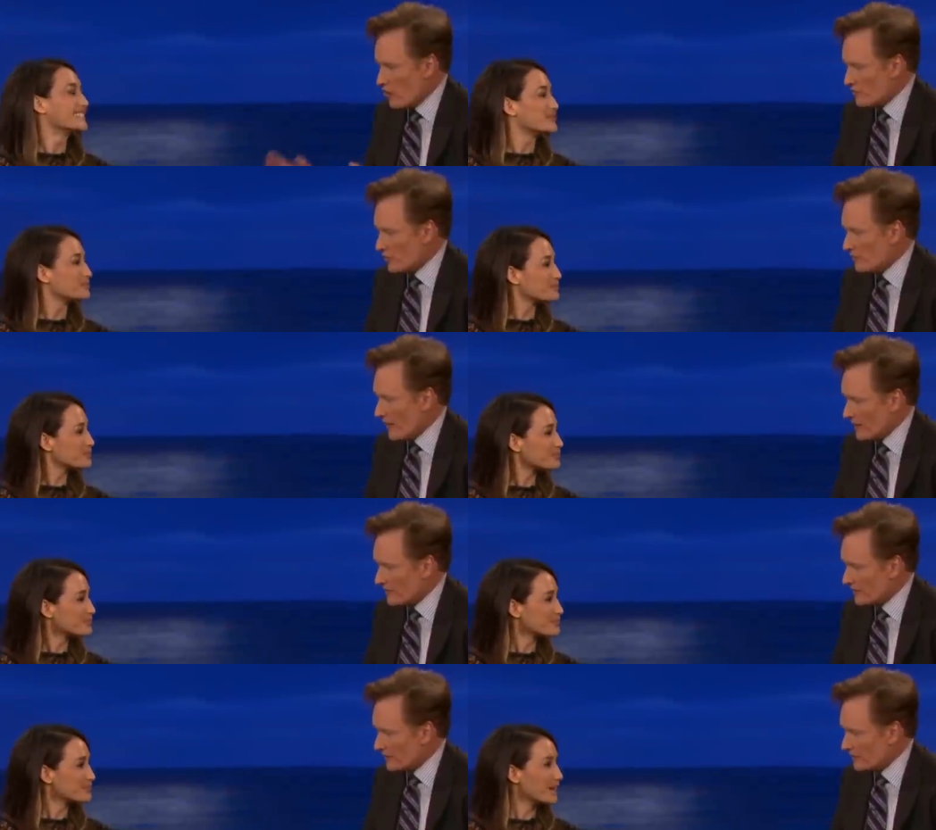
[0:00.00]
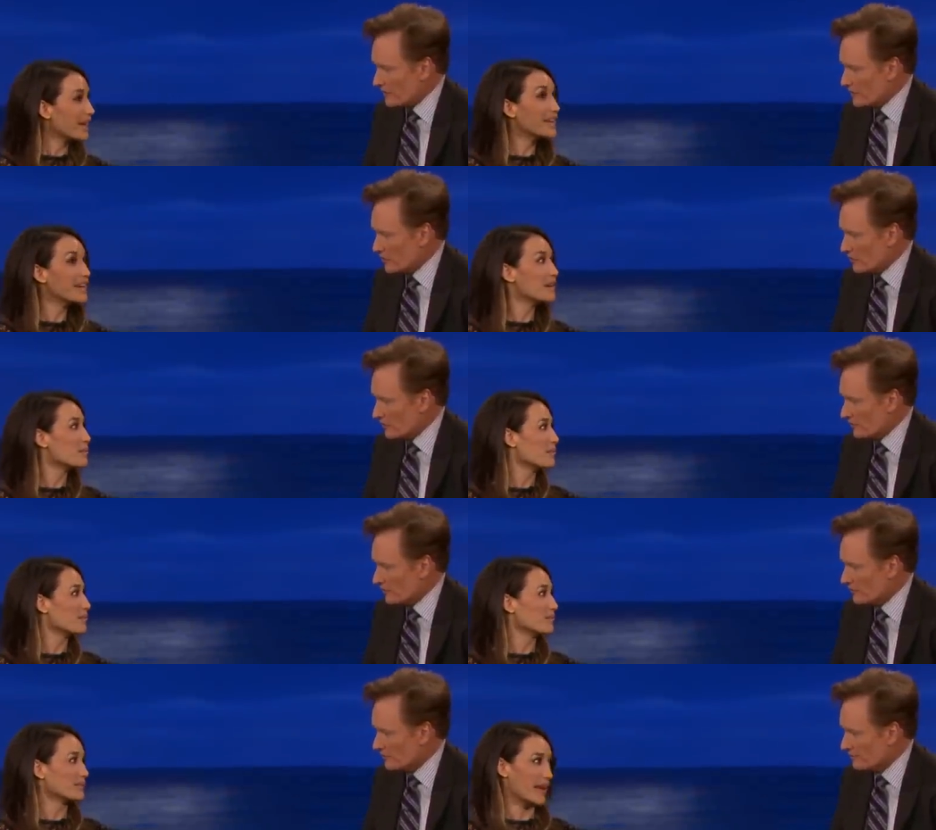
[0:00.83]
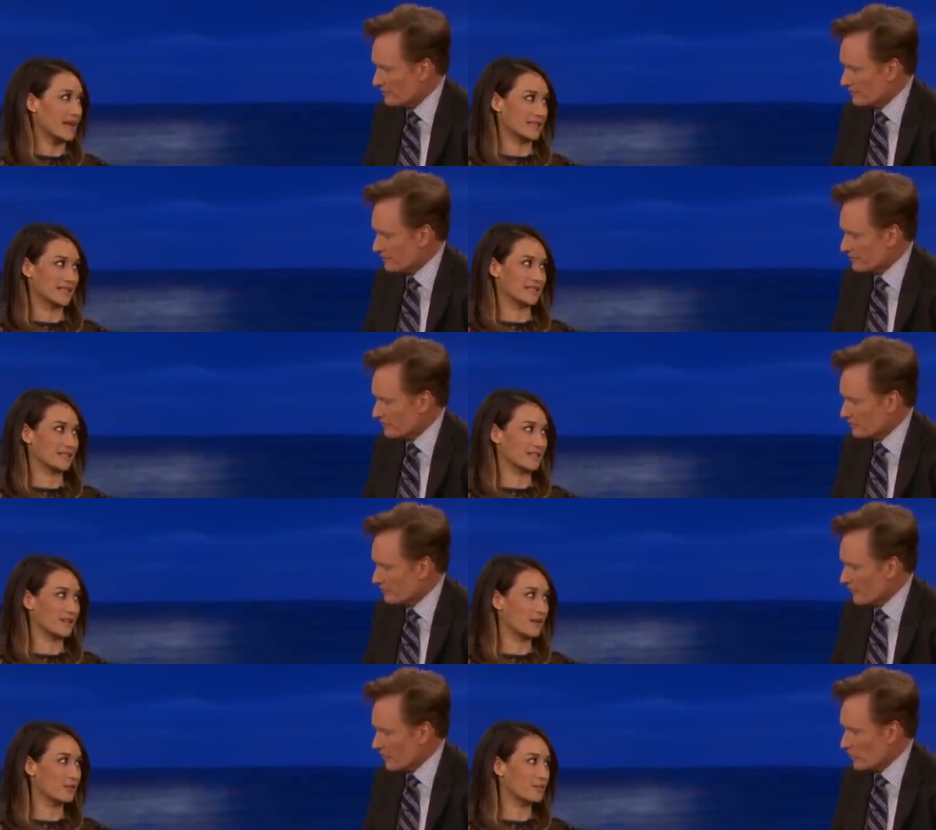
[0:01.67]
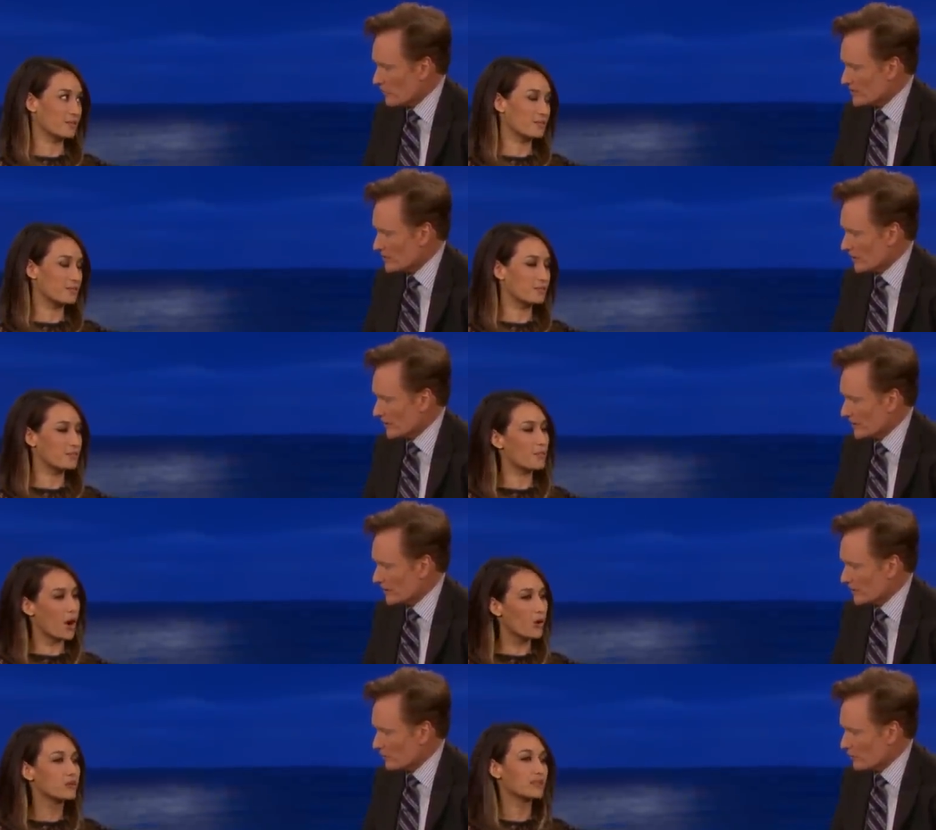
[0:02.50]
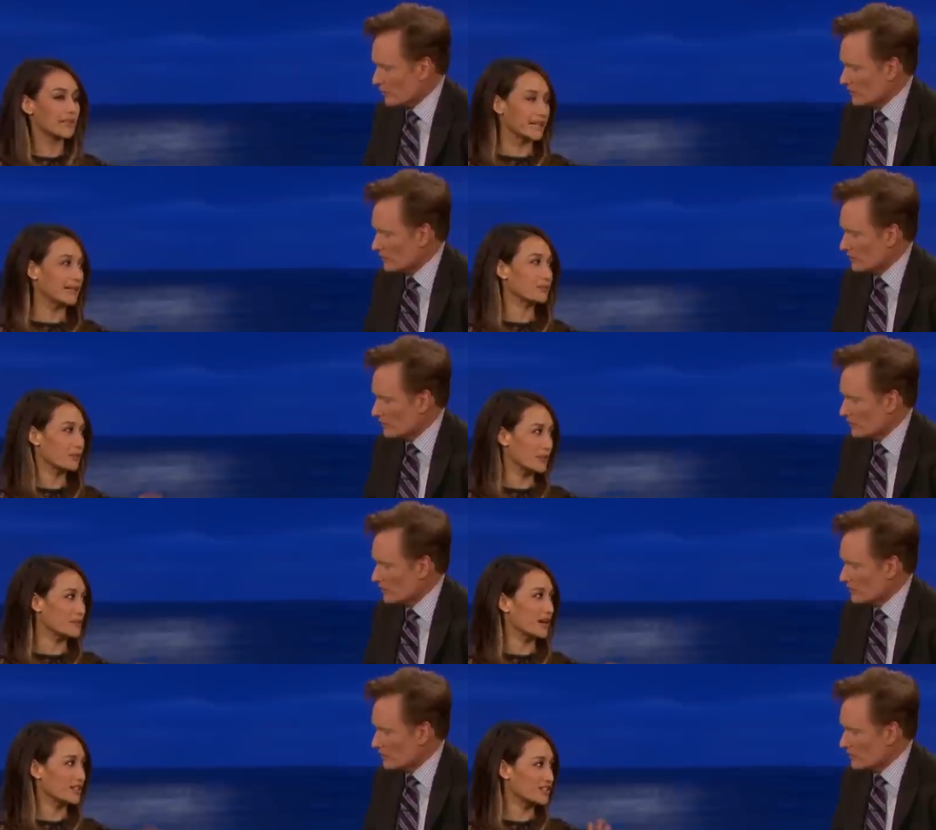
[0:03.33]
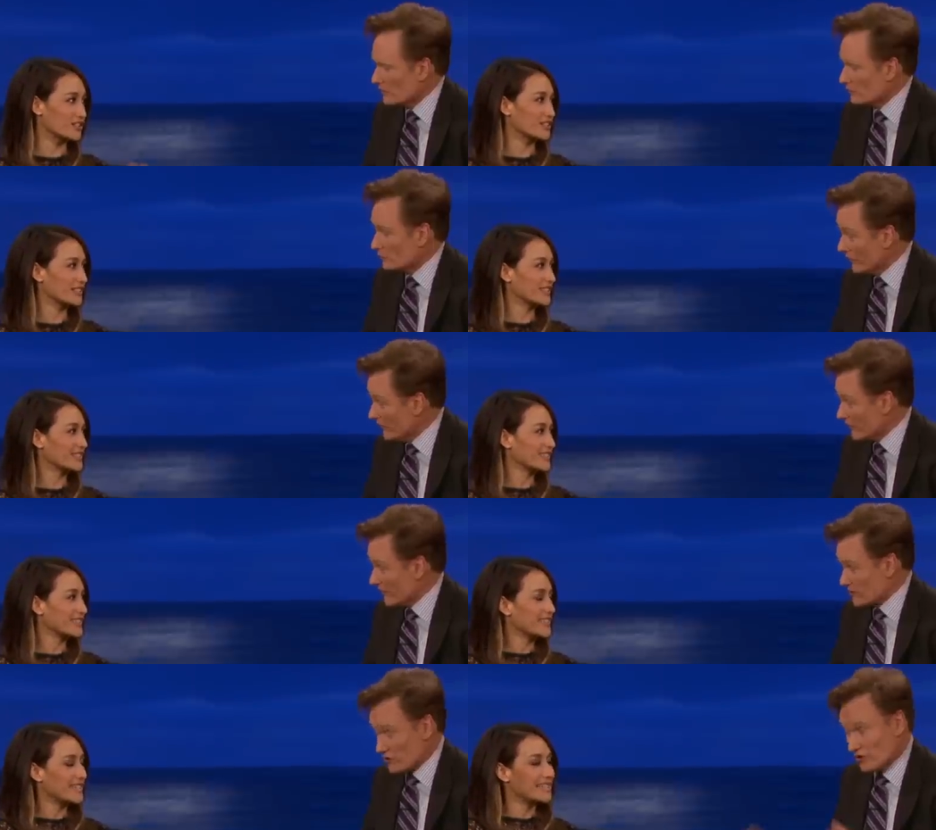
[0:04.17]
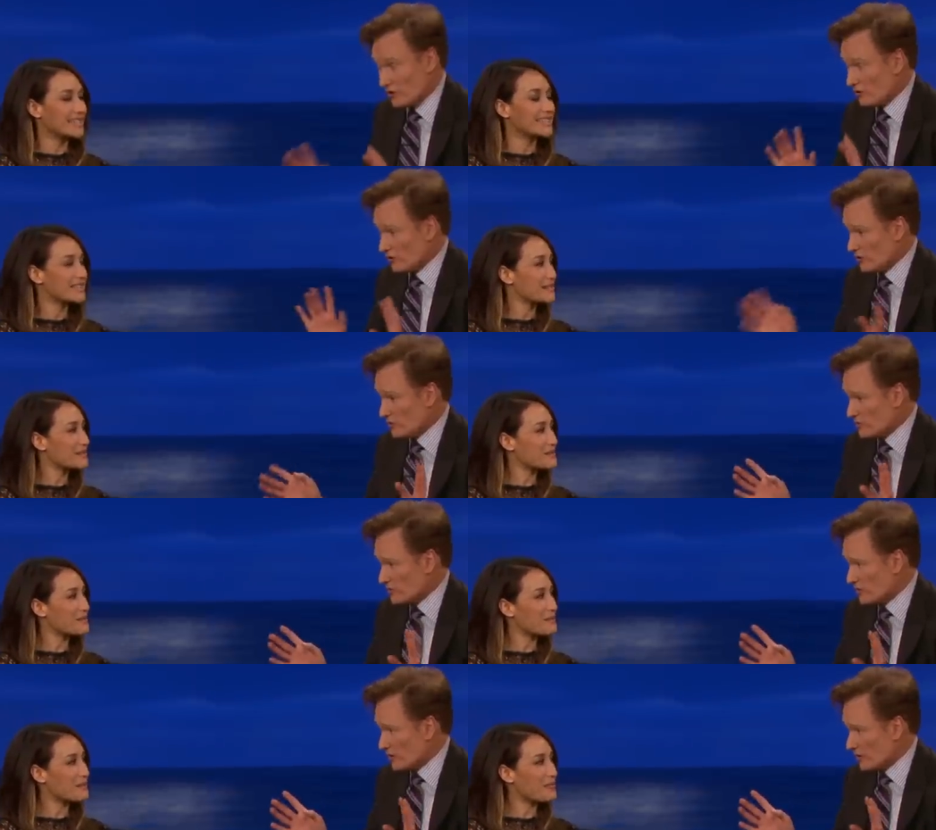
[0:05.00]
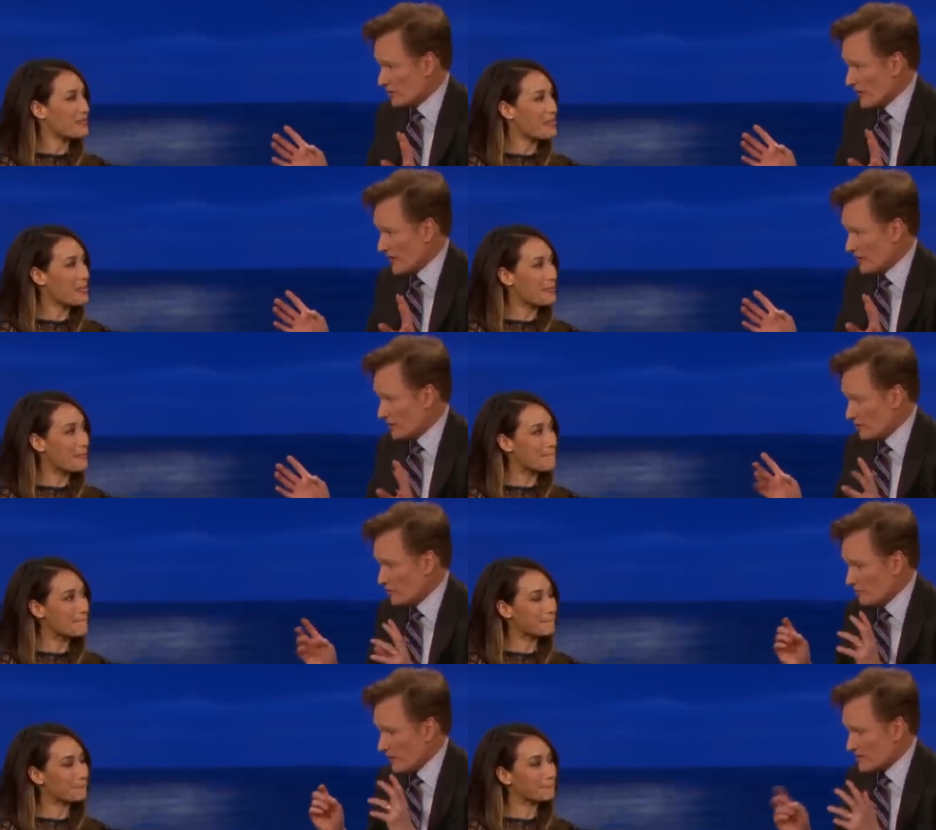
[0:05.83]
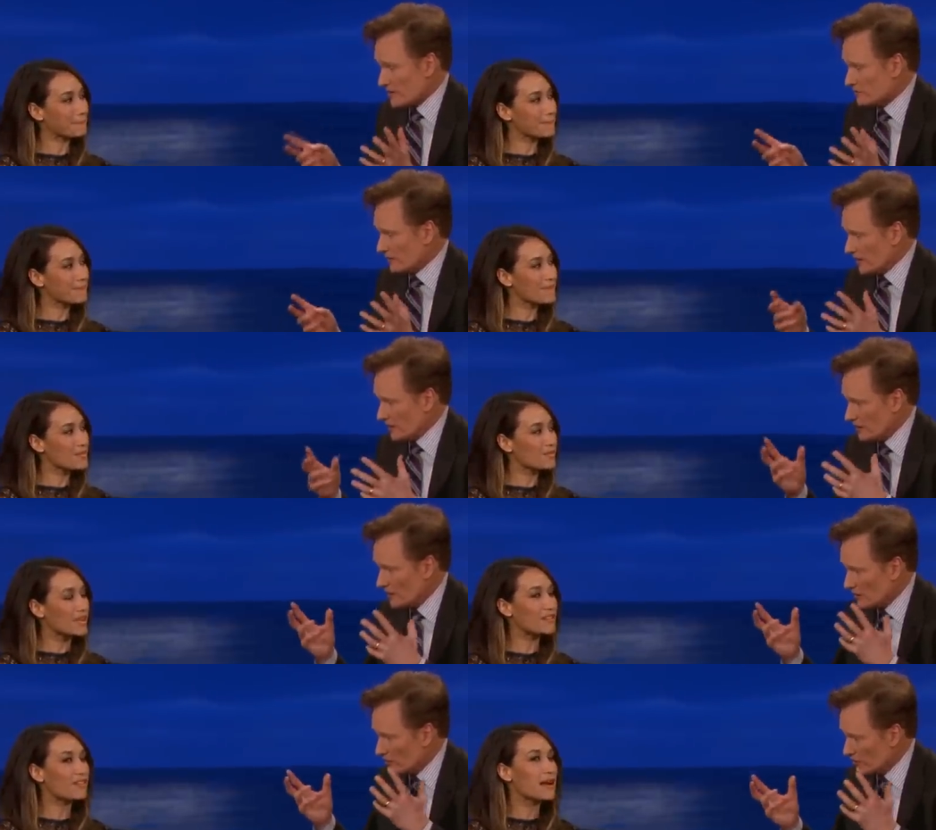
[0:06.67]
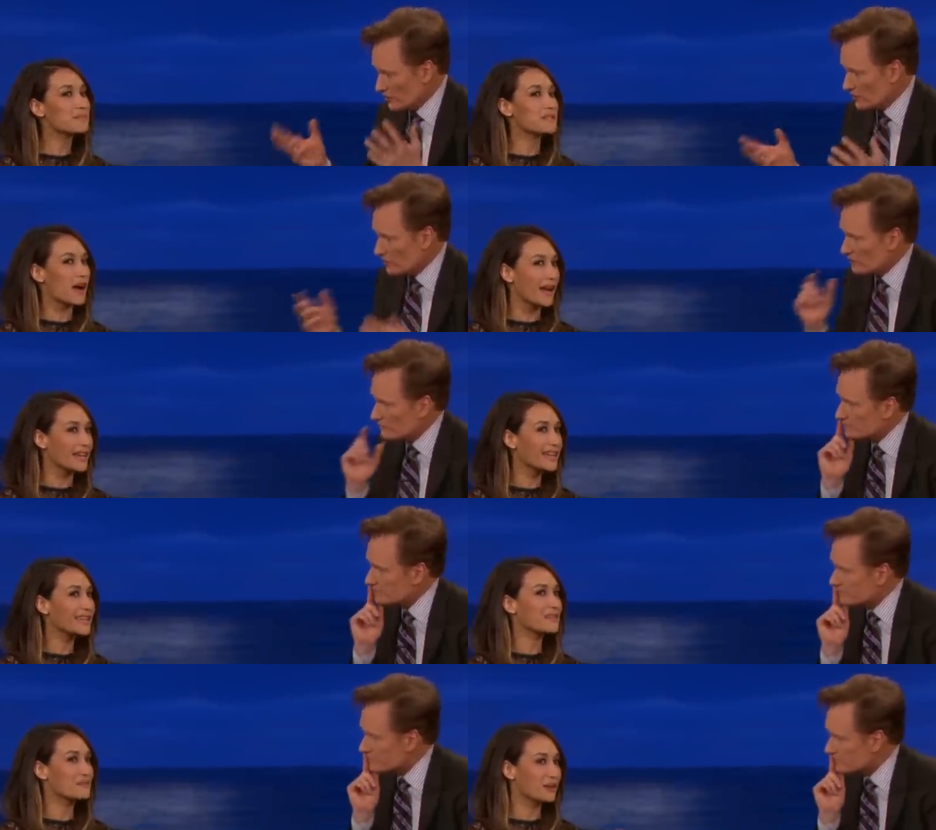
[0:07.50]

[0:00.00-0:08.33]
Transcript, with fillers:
Speaker 1: homeopathic
Speaker 2: I am, cures? Yes.
Speaker 1: Like, what are we talking
Speaker 2: here? Only, pretty much.
Speaker 1: Really? So you don't use, uh, you basically... If I'm dying, the